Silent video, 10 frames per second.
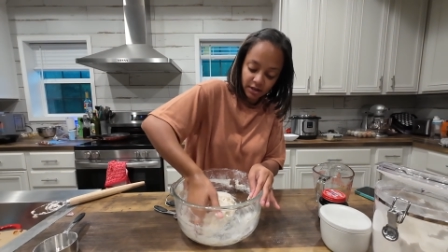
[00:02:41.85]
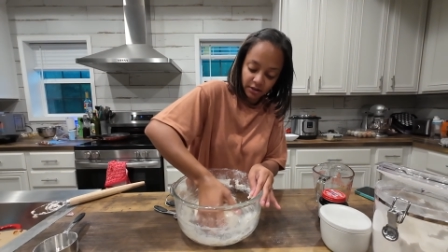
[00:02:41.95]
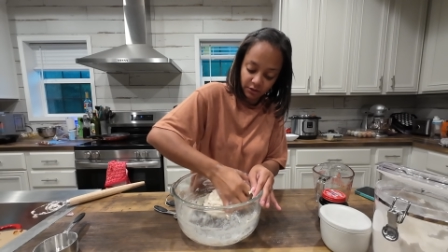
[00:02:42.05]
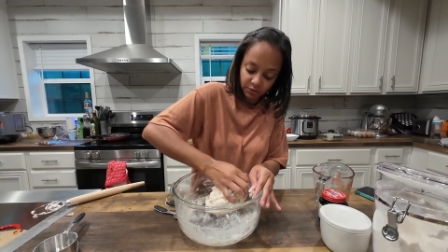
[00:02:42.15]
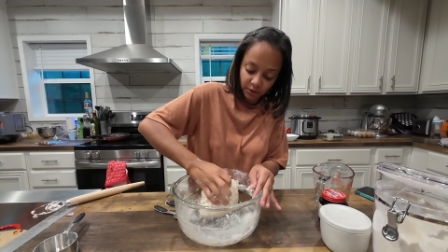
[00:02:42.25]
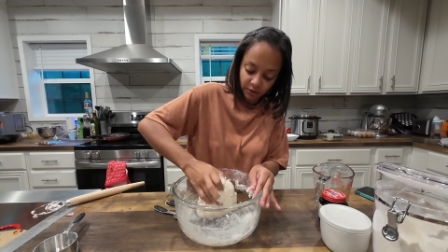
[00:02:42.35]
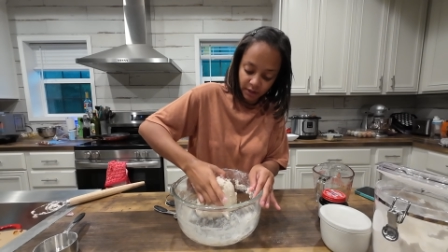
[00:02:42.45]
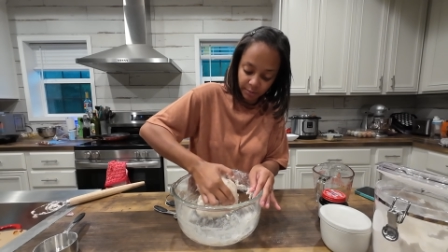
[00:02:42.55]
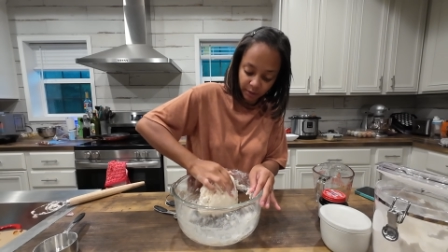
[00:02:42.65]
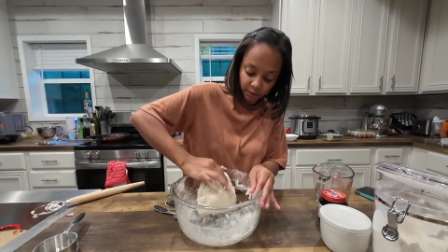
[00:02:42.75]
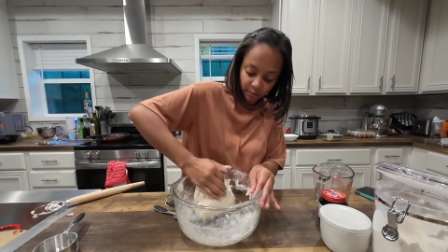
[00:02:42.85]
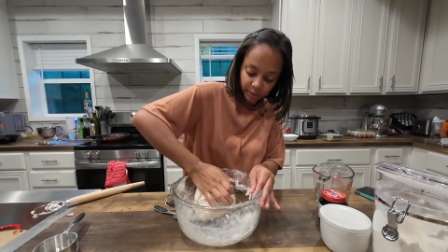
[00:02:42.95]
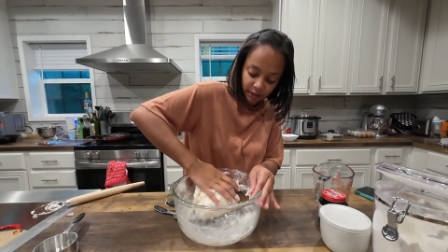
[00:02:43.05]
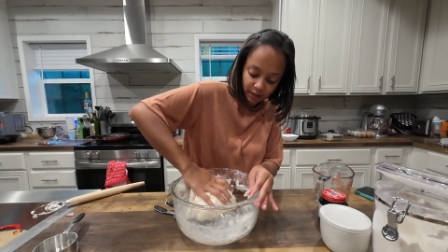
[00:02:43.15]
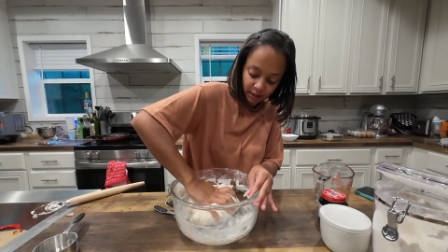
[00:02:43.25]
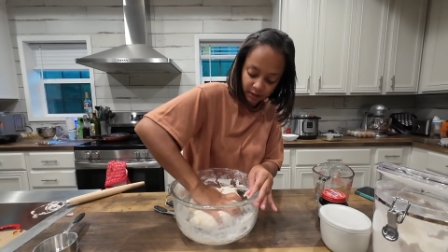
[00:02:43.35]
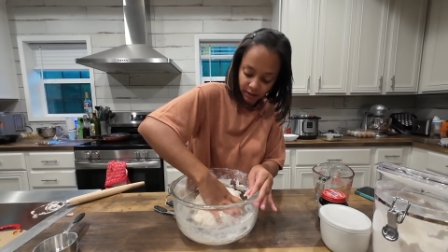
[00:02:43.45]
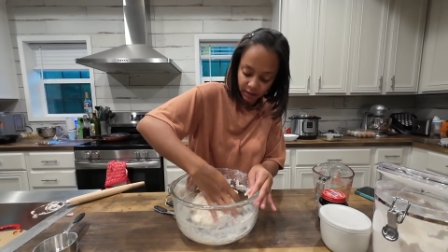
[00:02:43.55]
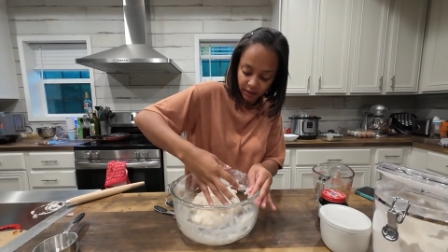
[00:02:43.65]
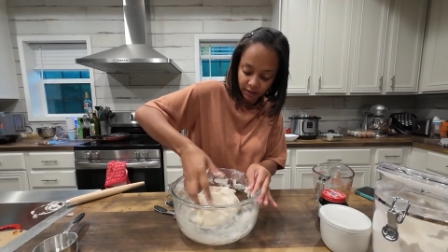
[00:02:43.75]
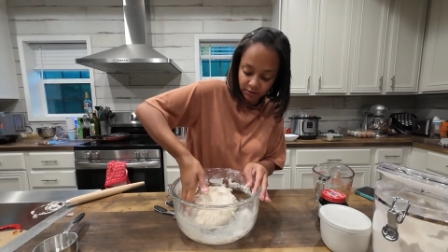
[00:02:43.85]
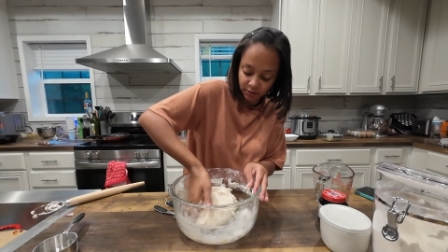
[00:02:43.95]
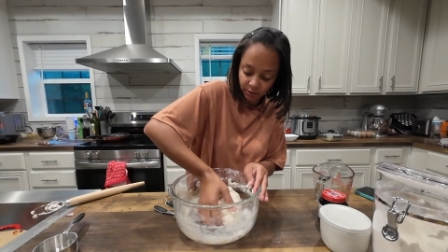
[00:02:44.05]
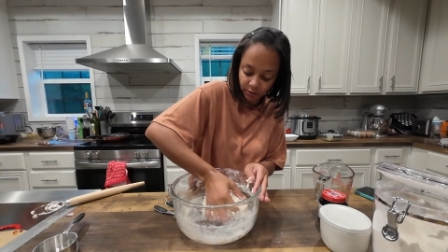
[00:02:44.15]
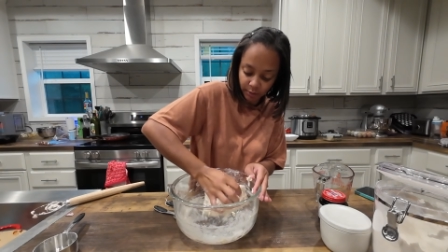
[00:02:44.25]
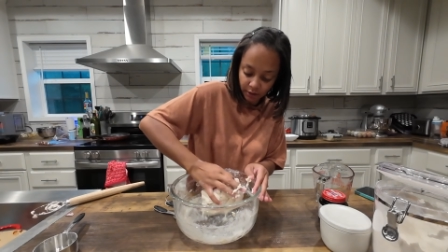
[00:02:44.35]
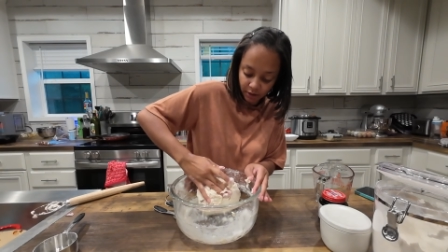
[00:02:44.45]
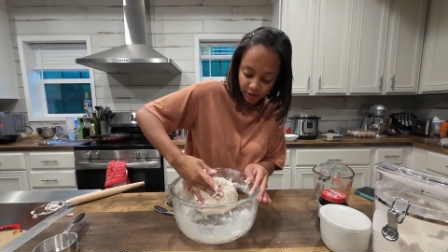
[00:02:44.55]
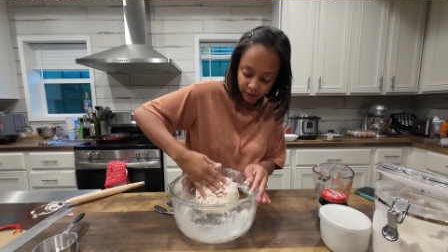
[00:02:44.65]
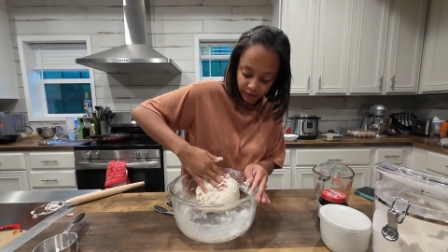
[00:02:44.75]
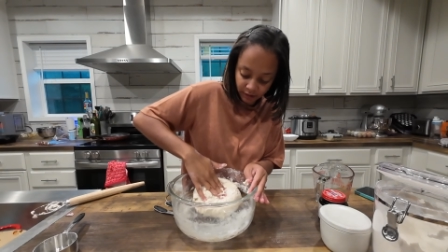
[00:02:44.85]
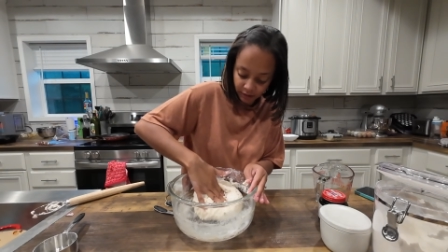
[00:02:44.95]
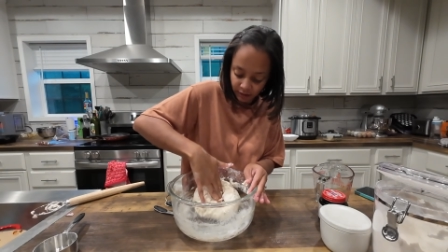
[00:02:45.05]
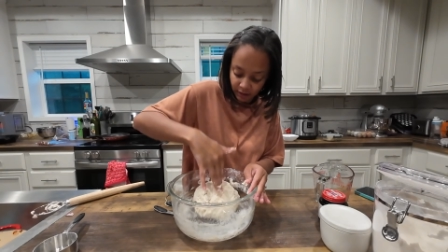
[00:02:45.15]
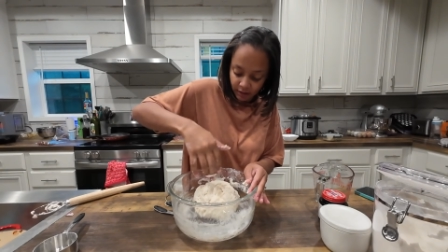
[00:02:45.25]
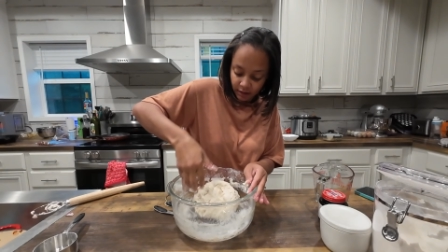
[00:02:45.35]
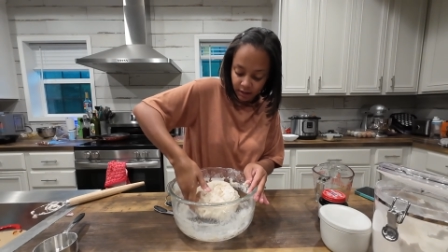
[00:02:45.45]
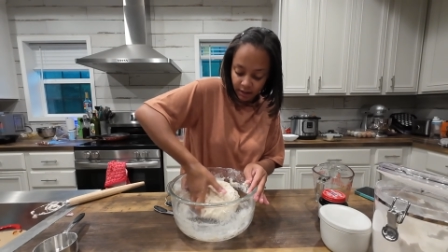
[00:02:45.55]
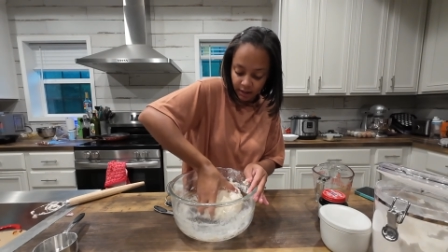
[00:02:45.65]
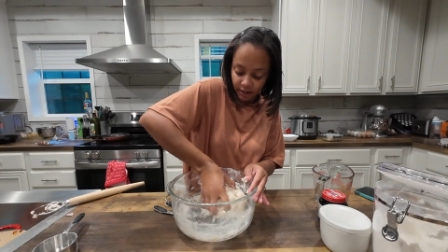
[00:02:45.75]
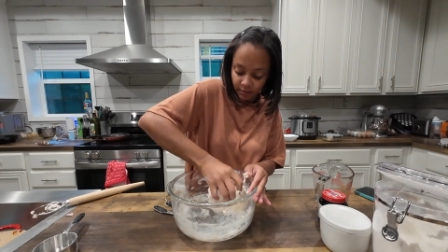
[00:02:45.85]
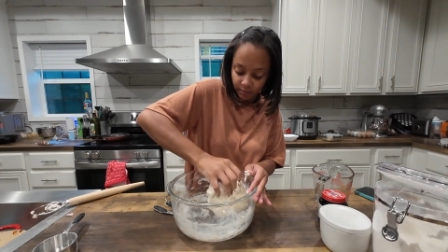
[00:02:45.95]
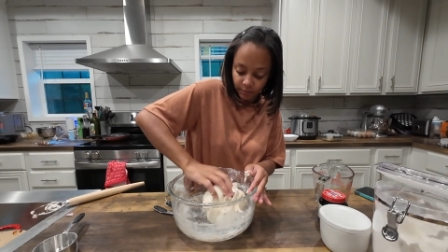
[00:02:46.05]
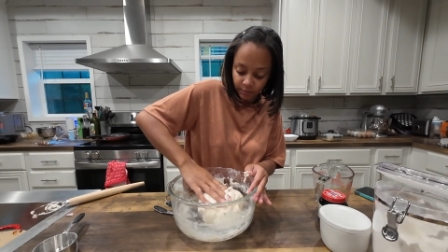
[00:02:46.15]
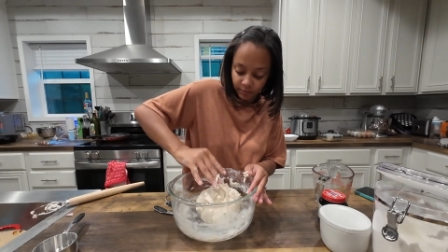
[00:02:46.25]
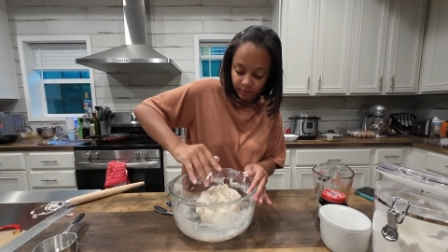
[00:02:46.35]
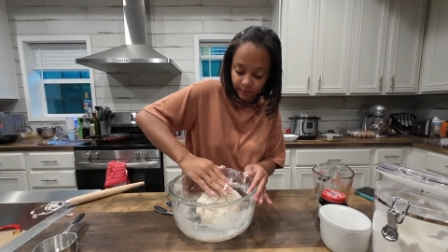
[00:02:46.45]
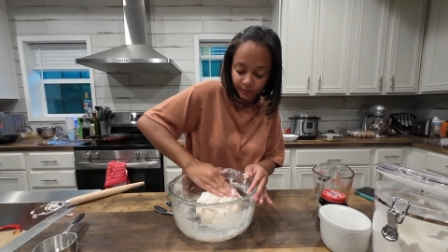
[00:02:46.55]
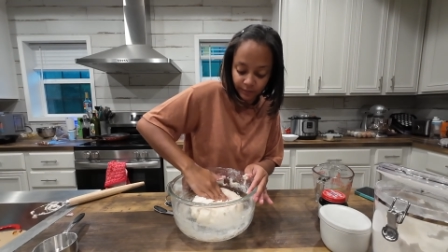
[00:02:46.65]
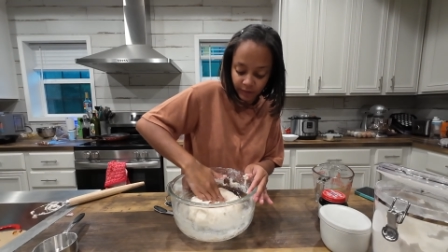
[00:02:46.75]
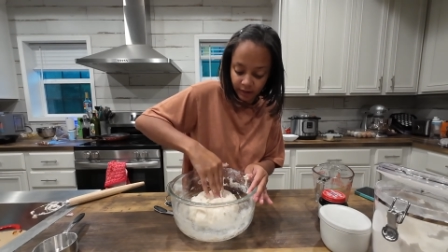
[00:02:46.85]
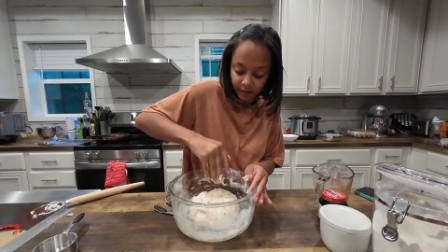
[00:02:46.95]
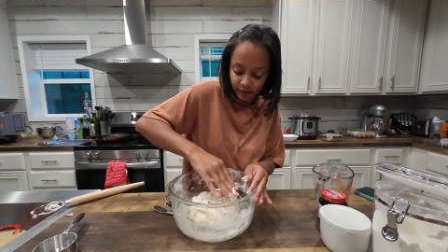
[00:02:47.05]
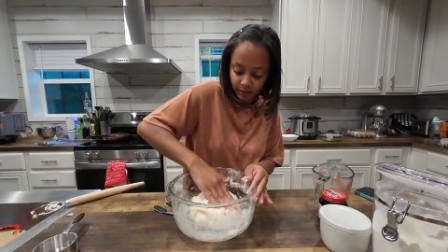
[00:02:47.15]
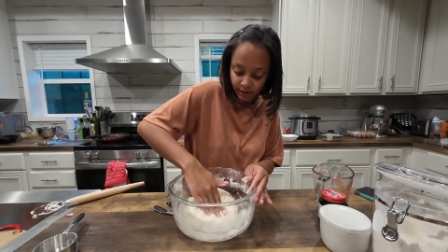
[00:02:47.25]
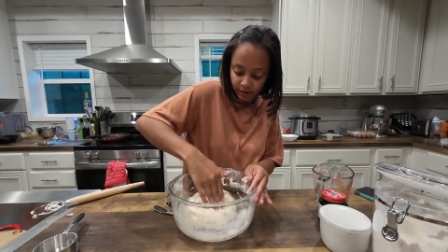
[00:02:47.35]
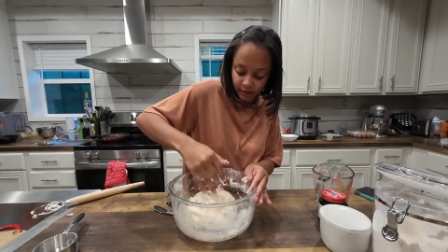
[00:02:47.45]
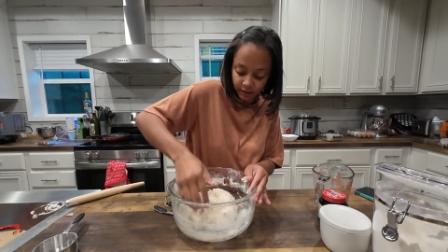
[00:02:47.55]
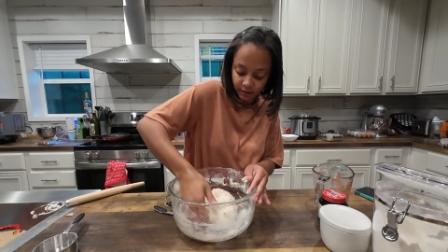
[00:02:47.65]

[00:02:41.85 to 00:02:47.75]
You just roll it up a little bit into a little ball, and then it's done.